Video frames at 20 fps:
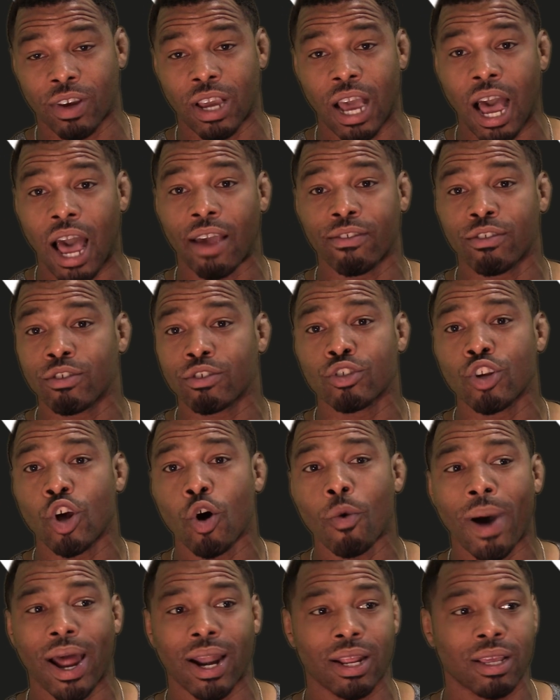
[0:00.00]
God. There's
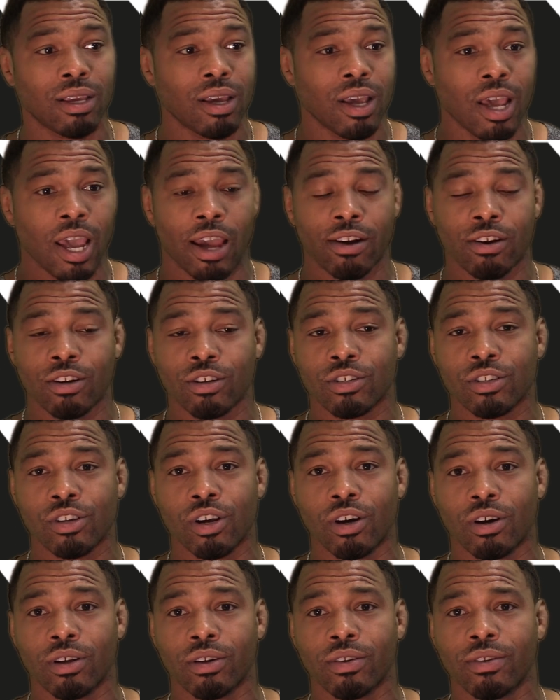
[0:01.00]
nobody. There's
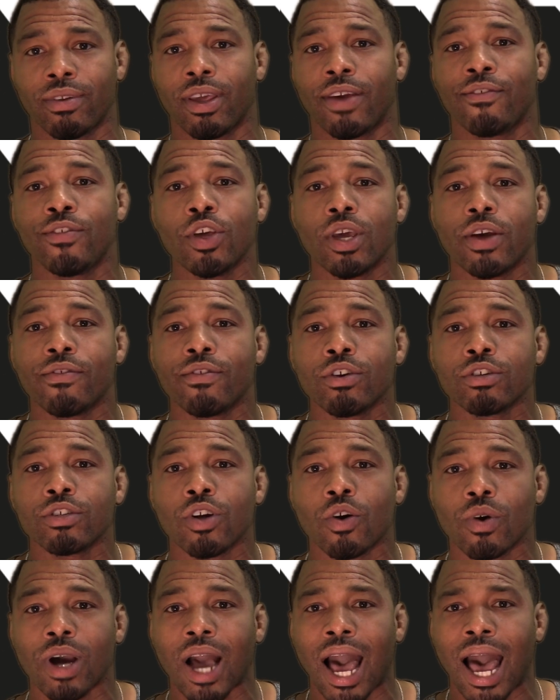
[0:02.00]
no. If you if there's
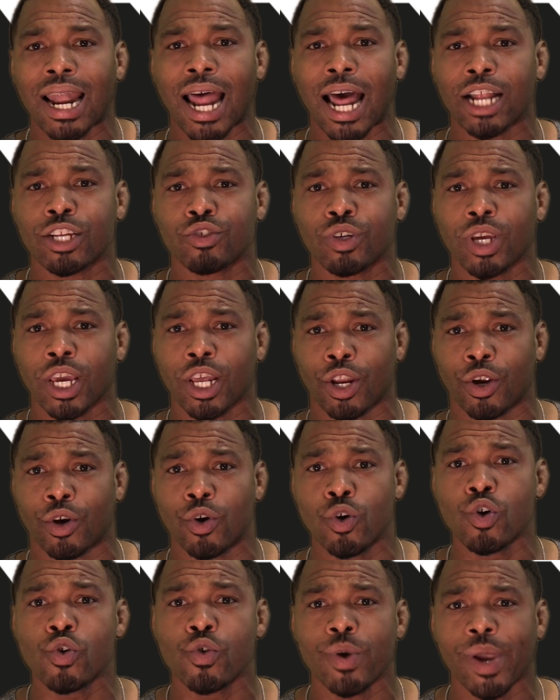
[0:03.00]
no God, how'd you get here?
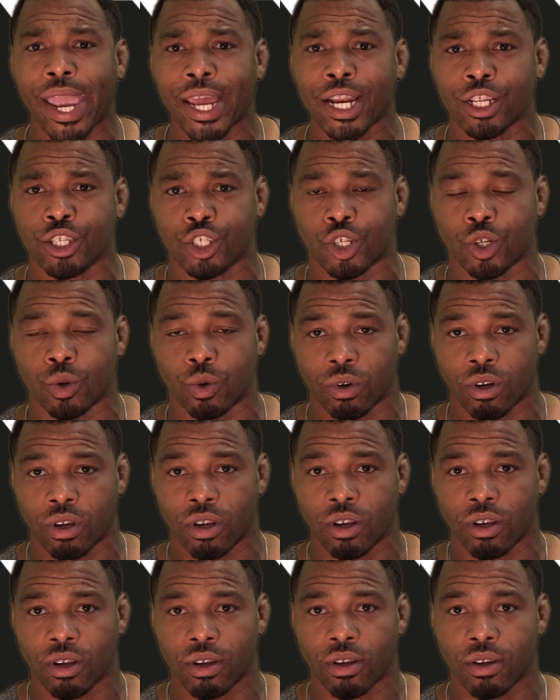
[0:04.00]
Who created you?
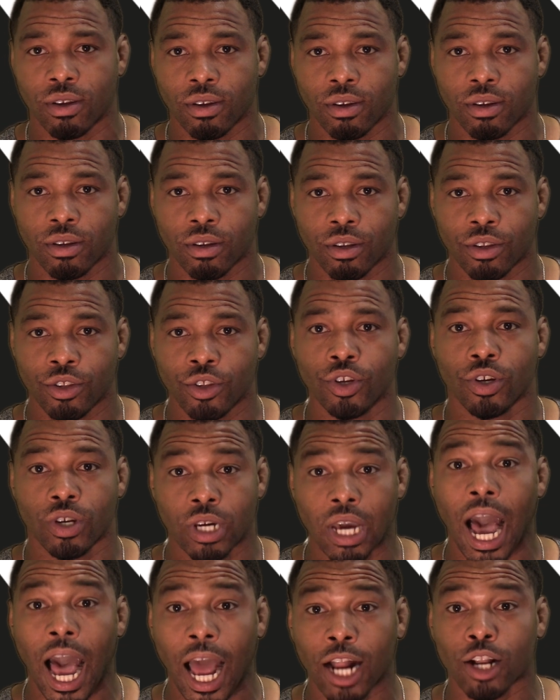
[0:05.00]
You,
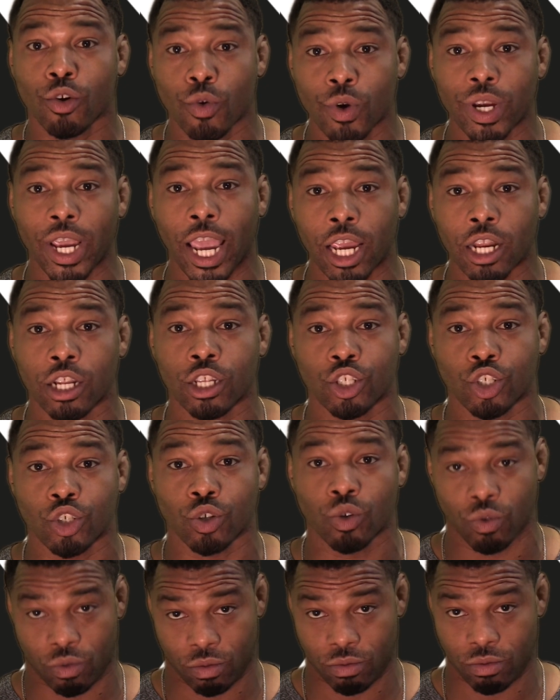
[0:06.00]
God created
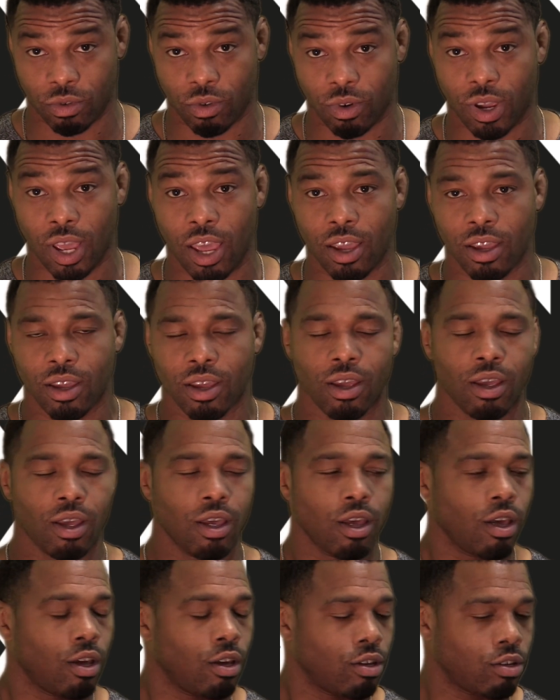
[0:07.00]
you, okay?
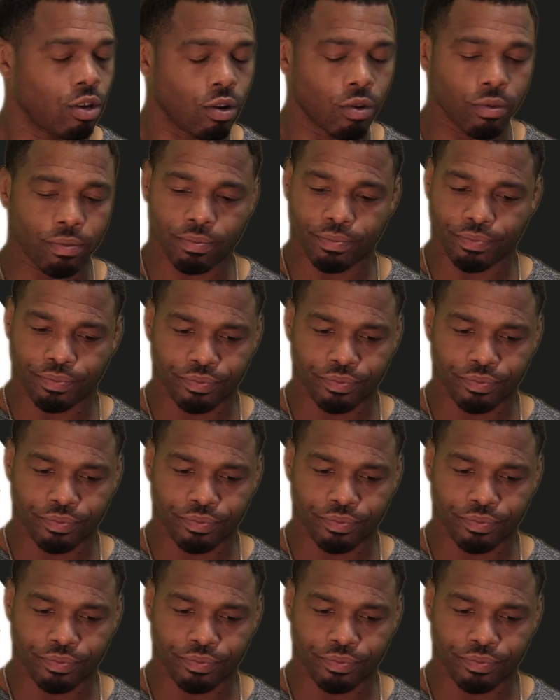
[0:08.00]
So